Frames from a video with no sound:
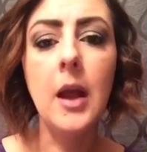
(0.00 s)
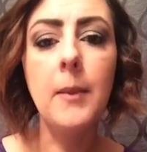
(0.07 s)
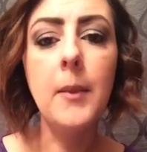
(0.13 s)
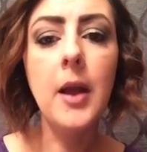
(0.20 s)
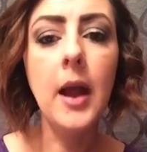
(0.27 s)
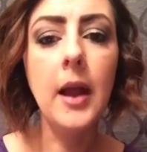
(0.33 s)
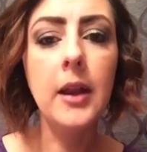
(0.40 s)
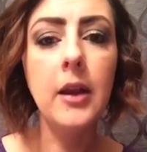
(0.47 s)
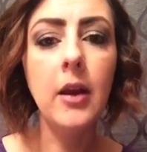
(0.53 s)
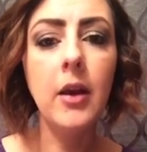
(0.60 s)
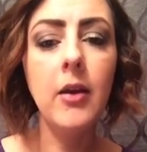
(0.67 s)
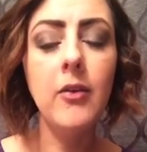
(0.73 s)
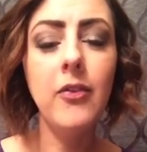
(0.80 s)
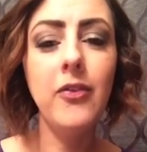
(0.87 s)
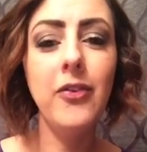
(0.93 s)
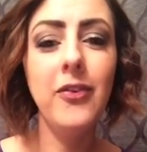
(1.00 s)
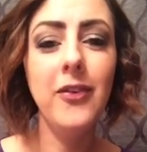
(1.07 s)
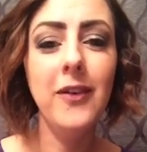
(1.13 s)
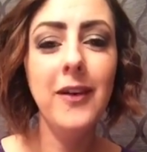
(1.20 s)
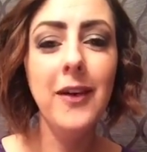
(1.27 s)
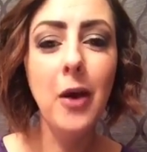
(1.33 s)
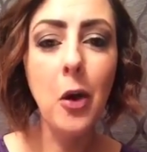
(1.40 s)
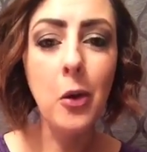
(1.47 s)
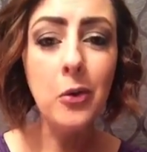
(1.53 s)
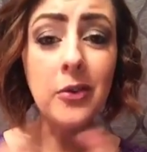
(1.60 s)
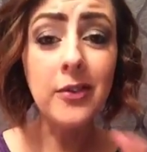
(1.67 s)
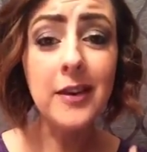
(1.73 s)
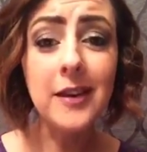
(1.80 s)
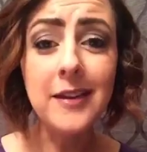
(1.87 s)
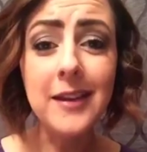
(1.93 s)
kind of
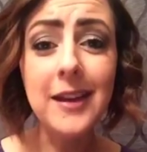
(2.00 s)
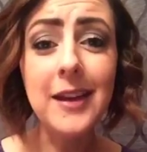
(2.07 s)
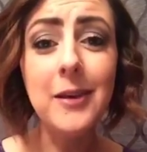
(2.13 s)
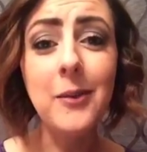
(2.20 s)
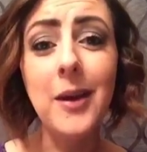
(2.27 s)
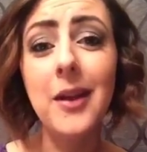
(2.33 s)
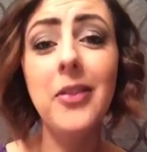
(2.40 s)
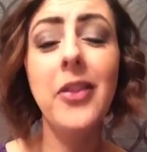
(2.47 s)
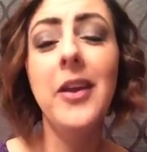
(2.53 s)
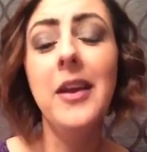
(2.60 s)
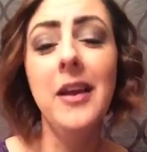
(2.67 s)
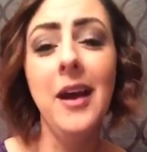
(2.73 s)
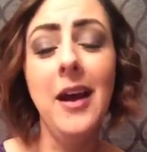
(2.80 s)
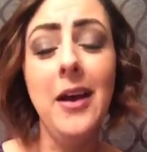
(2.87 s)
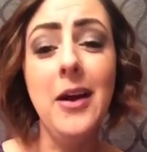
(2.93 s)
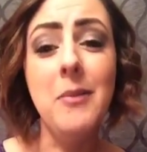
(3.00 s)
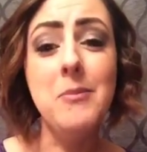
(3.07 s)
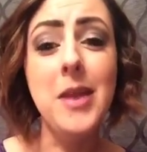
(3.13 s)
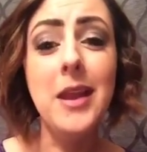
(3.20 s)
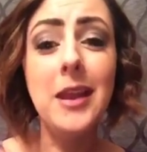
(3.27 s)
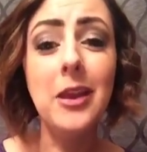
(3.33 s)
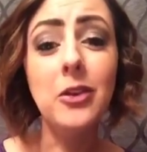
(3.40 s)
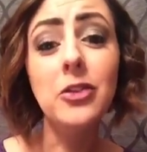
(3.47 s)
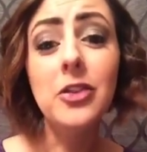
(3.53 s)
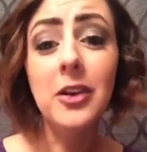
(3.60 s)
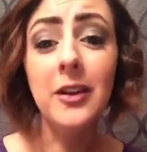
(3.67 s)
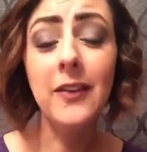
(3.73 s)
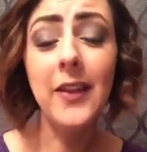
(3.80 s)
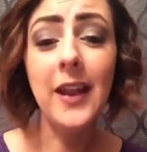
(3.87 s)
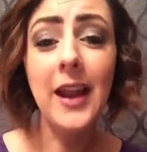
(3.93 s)
OCD with making
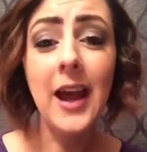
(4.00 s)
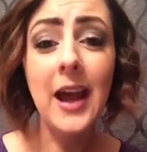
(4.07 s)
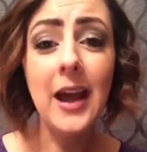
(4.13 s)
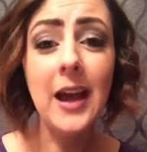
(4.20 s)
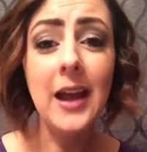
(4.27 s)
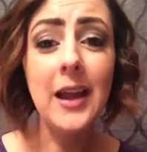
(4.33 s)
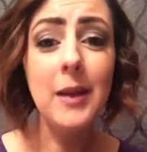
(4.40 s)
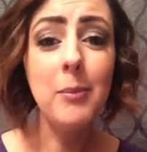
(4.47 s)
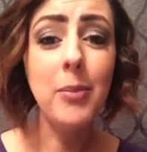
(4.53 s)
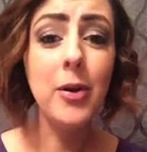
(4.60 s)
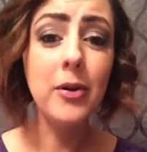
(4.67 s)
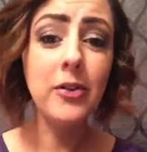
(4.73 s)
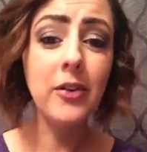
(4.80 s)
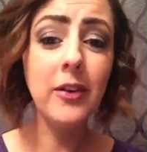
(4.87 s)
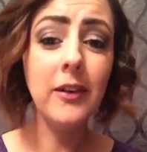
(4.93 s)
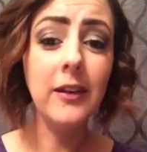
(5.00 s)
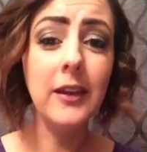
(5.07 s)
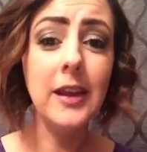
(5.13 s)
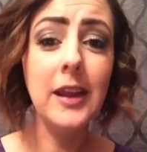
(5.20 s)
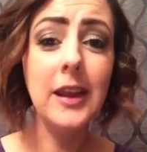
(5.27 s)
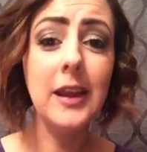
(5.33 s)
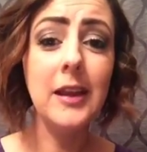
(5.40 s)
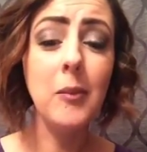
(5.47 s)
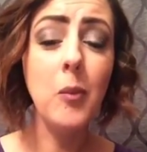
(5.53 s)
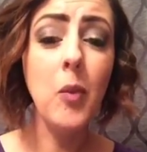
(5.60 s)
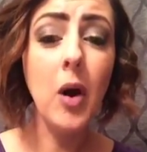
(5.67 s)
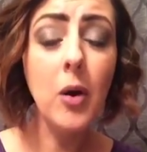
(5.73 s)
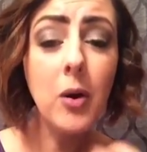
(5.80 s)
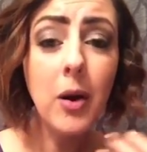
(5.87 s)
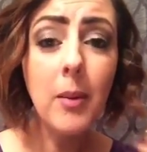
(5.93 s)
sure that I personally
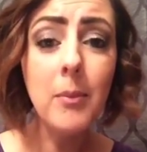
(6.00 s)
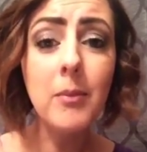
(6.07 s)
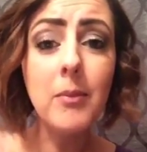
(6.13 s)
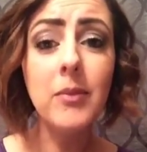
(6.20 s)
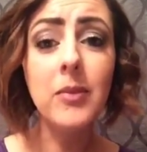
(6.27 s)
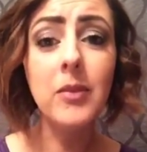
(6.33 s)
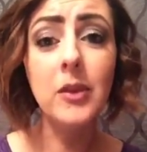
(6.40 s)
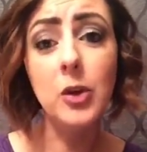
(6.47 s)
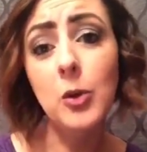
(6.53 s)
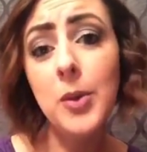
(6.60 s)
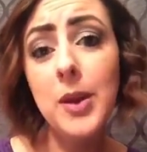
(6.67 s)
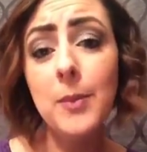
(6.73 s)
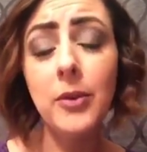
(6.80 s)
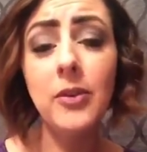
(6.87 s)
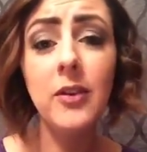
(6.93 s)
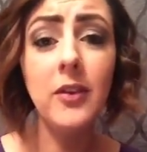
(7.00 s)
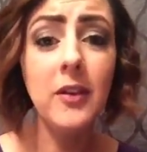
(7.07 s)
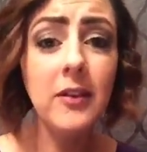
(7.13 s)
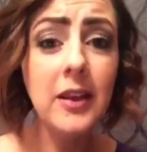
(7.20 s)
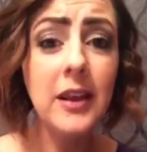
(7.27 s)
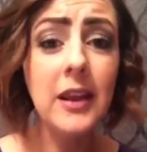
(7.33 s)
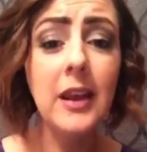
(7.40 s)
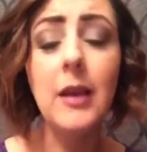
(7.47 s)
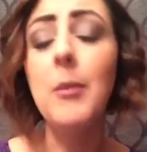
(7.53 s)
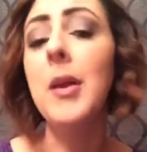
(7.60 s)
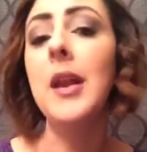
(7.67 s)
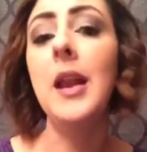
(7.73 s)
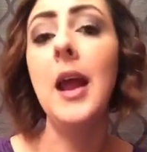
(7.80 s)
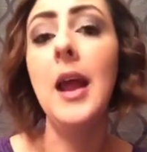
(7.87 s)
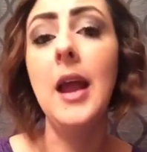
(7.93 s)
welcome new people to the team,
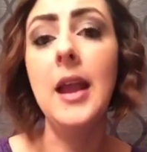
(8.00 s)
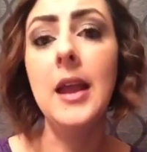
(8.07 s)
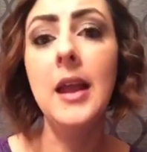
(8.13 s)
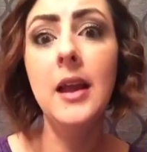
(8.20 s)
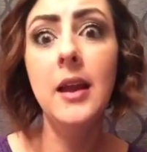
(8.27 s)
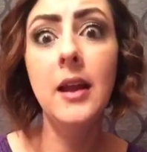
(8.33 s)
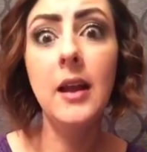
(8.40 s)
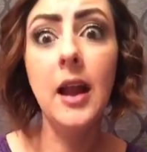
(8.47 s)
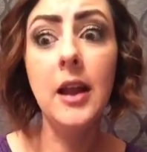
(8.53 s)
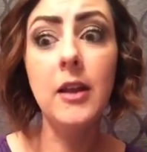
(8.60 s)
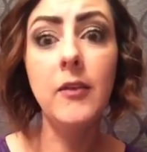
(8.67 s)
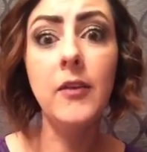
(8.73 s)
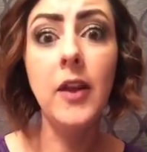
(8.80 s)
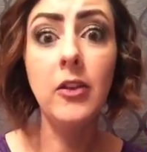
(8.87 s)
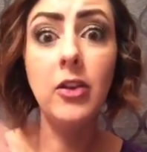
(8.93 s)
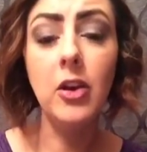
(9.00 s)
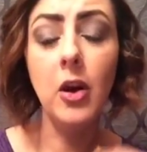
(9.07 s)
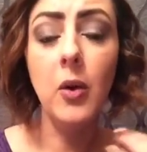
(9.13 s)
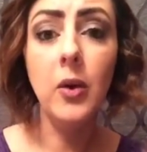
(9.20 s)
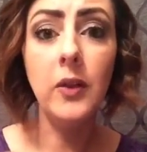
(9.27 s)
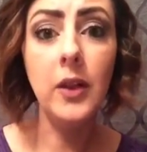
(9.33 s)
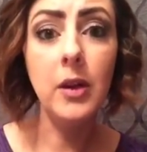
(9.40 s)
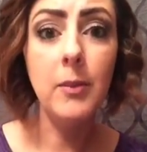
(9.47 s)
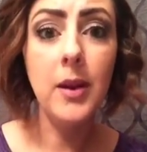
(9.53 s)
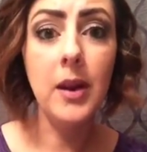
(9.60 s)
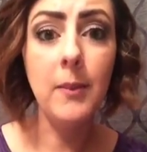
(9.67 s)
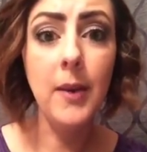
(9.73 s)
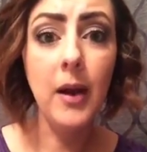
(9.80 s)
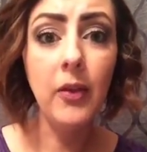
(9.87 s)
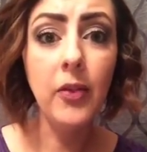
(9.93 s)
and I kind of get to know a little bit
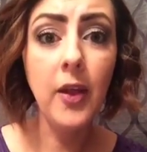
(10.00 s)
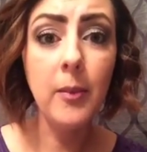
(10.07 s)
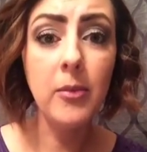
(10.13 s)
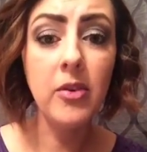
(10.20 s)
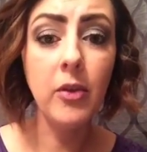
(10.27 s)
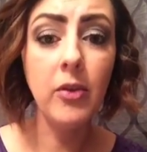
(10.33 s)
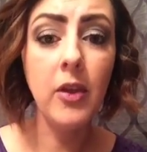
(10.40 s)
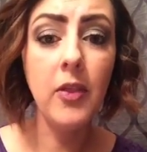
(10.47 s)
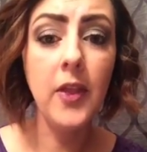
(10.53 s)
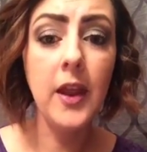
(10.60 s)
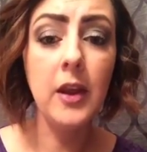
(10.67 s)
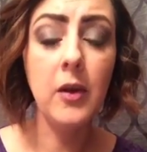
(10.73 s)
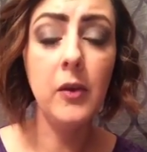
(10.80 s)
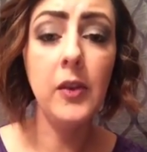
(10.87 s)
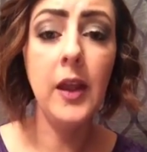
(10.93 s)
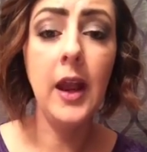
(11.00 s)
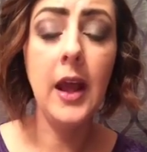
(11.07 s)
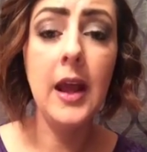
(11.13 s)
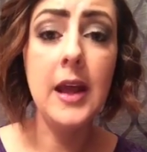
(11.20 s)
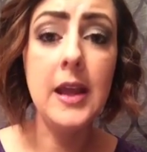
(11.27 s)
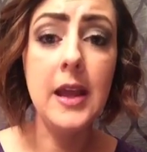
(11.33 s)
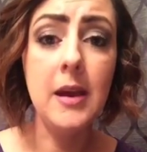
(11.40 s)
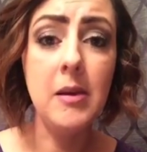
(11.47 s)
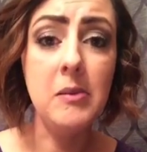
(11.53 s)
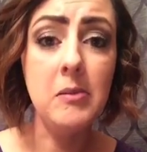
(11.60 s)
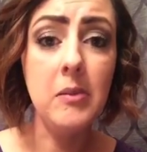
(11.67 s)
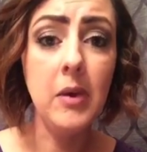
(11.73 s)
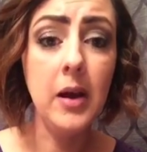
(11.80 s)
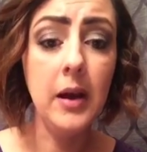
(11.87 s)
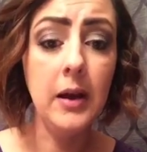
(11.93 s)
about them so that they know that I
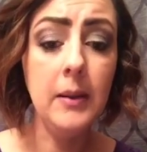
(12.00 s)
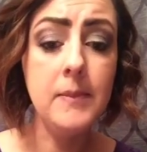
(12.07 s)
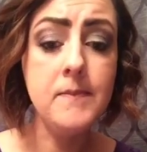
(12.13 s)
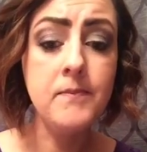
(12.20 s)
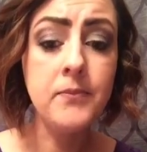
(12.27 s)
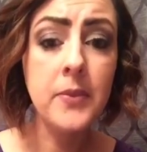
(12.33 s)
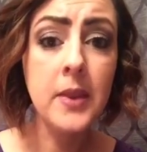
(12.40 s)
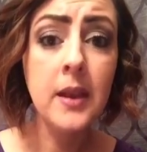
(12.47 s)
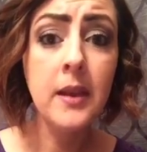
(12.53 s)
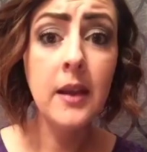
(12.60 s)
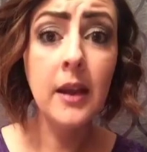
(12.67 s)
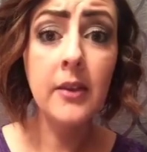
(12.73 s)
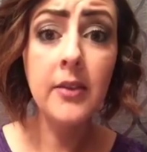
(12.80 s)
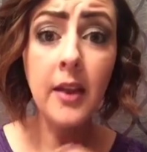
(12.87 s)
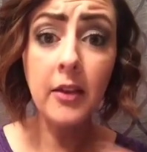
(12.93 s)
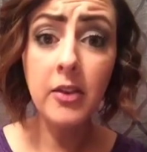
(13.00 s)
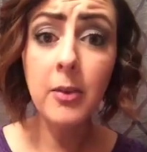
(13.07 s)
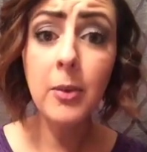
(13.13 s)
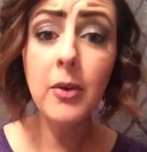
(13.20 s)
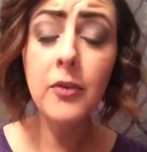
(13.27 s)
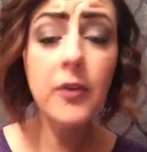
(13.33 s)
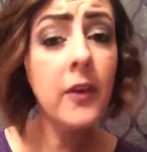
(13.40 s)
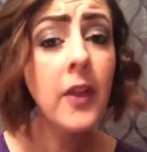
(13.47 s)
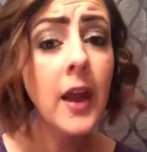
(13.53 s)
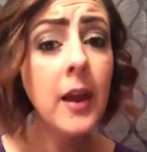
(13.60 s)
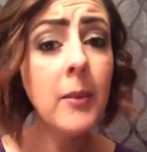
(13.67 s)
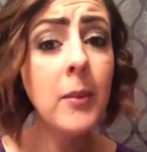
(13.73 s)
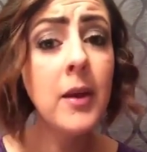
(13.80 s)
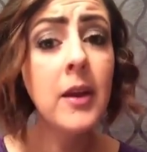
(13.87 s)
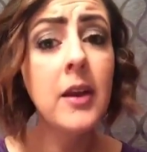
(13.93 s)
am accessible for
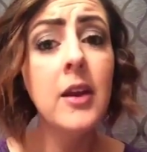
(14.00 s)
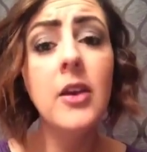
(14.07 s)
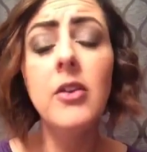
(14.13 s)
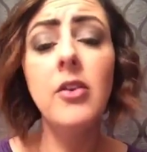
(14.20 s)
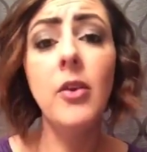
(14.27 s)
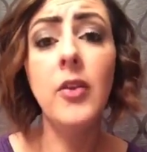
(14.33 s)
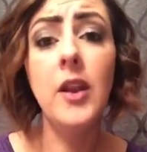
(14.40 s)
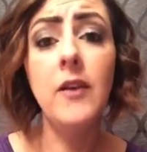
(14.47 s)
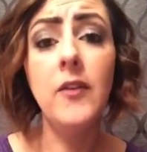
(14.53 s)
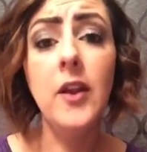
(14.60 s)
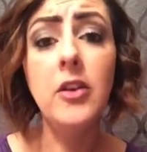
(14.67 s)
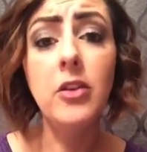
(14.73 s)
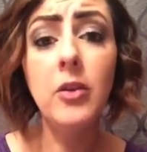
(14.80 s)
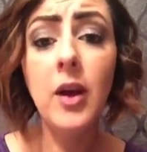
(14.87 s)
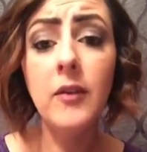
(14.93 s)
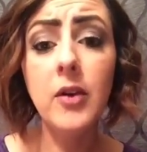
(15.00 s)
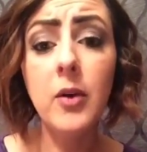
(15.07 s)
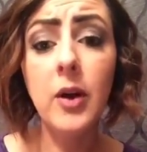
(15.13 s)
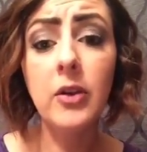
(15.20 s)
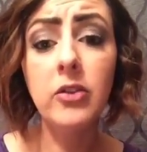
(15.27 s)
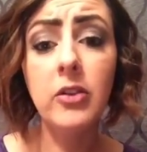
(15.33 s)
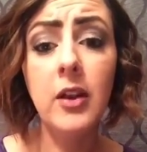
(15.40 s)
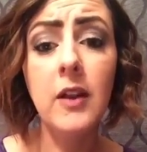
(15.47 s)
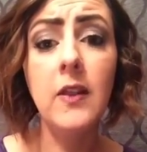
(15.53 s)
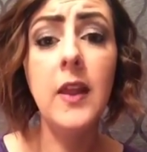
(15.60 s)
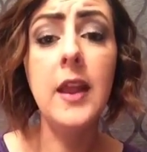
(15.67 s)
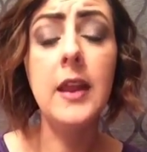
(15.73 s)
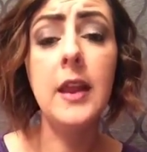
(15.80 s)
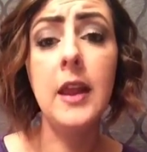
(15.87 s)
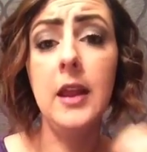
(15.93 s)
them, so that if they do have a question,
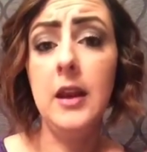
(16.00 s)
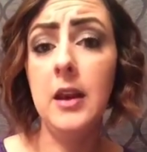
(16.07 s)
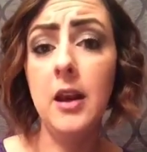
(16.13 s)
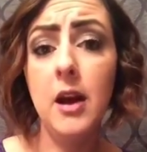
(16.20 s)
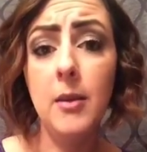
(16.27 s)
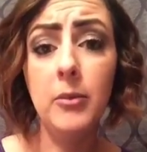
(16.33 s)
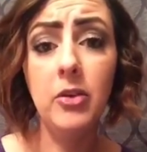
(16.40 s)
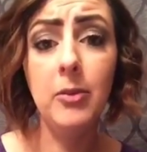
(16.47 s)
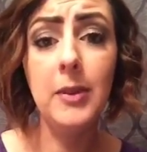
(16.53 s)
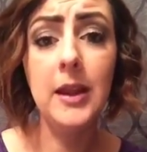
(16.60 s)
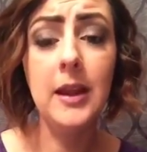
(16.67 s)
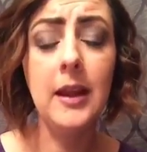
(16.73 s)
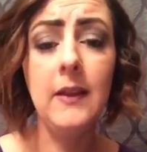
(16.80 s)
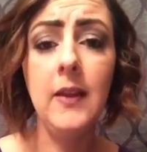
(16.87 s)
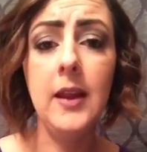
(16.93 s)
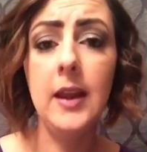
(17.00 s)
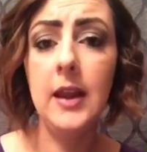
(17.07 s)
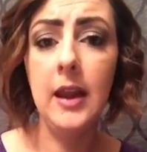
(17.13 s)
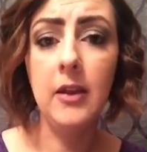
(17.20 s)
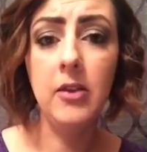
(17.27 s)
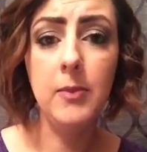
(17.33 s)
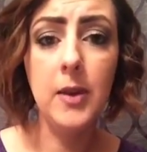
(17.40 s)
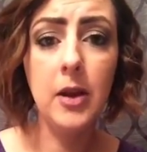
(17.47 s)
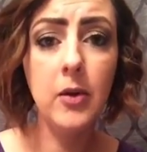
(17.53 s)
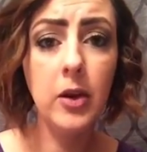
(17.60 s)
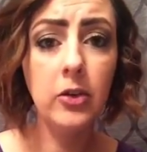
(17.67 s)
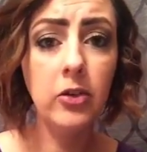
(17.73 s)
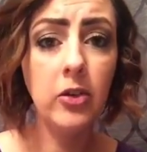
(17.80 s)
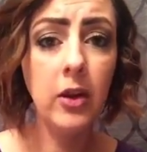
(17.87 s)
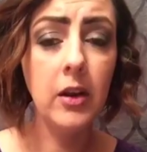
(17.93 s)
they can come to me and they can ask me a
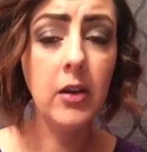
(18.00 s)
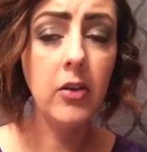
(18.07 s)
question.